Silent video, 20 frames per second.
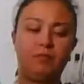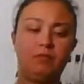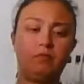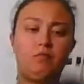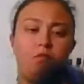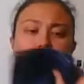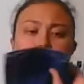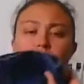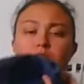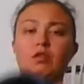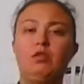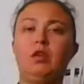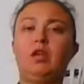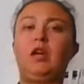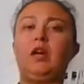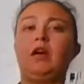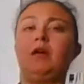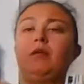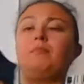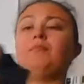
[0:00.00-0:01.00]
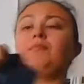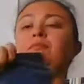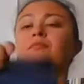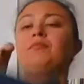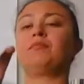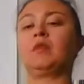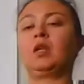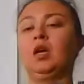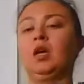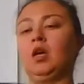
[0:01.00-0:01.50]
regular hem.
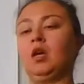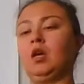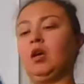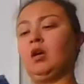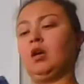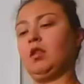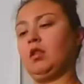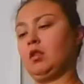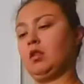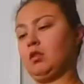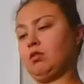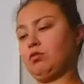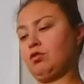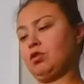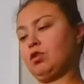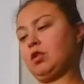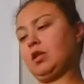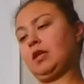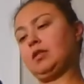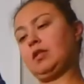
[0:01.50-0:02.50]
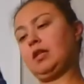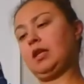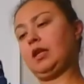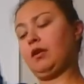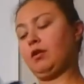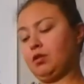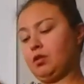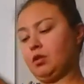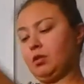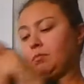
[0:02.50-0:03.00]
These are size 8
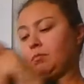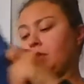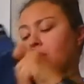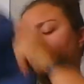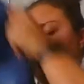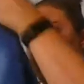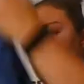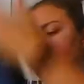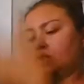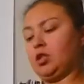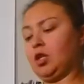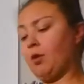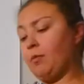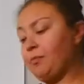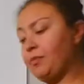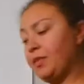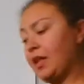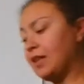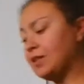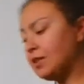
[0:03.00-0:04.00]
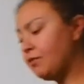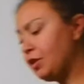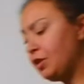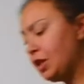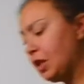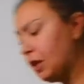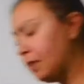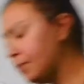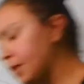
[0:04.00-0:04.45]
or something. So that's everything I'm